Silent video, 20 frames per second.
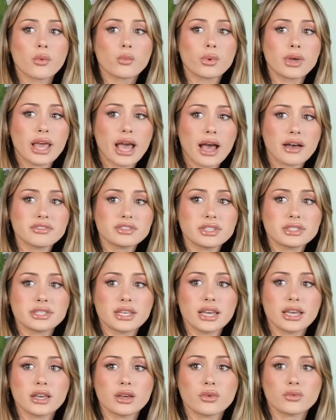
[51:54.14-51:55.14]
we have to
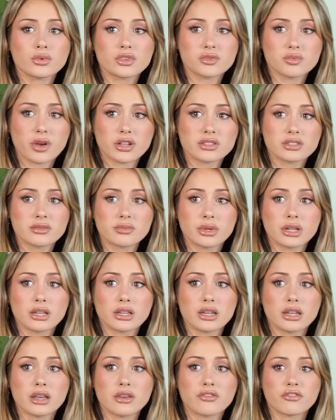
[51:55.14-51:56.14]
take
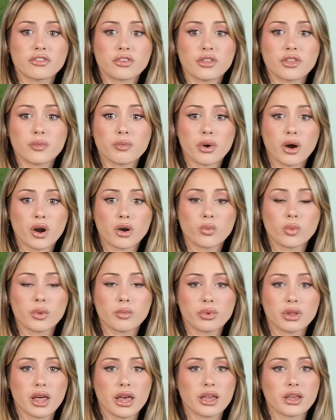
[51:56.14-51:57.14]
responsibility for the part we
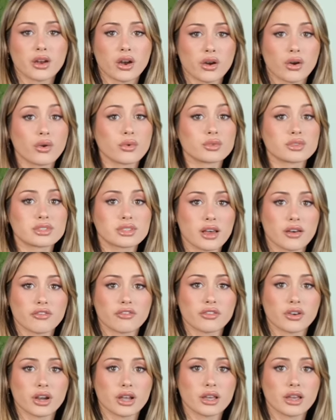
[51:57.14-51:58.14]
play in our own
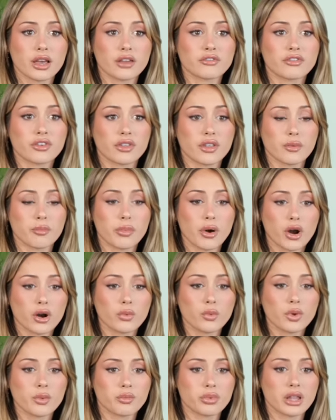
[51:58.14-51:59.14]
suffering and for the
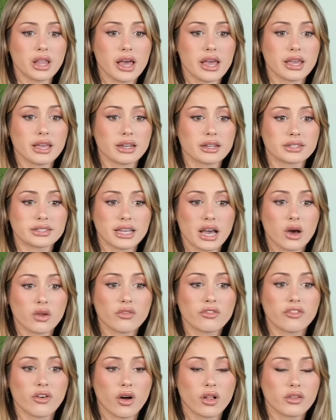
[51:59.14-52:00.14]
part we play in a
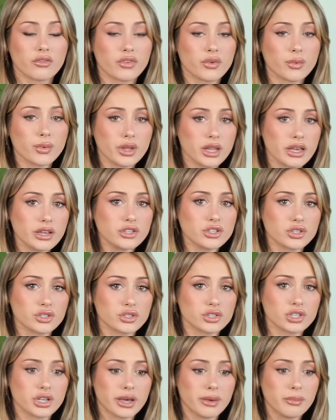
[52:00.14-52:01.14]
downfall of a
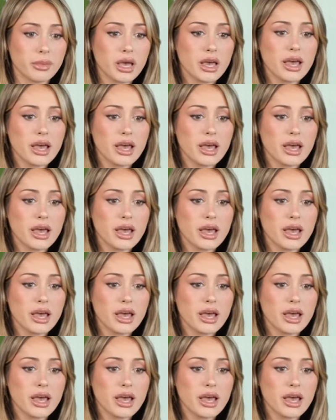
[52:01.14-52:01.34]
relationship.